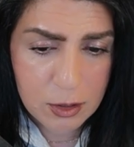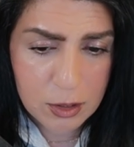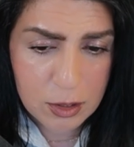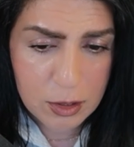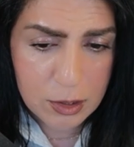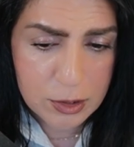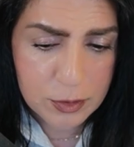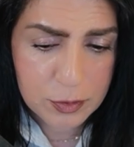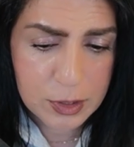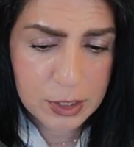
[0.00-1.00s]
lot
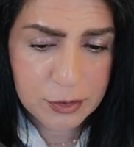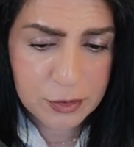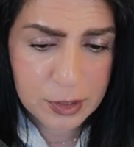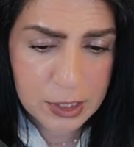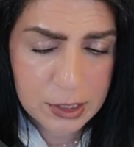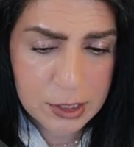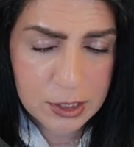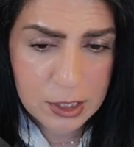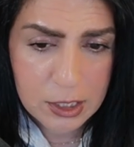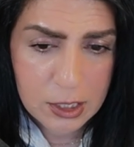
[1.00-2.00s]
of different
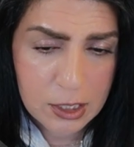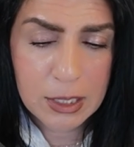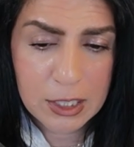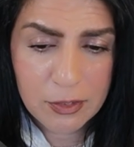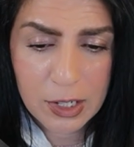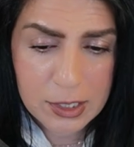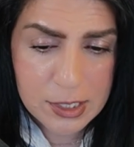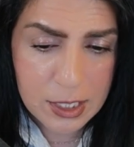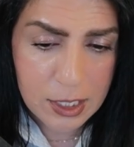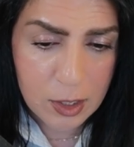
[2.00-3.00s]

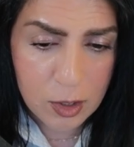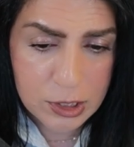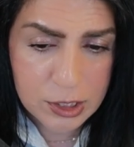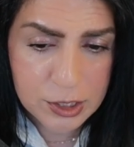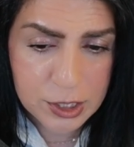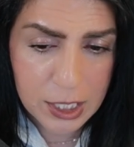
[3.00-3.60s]
evals and audit trail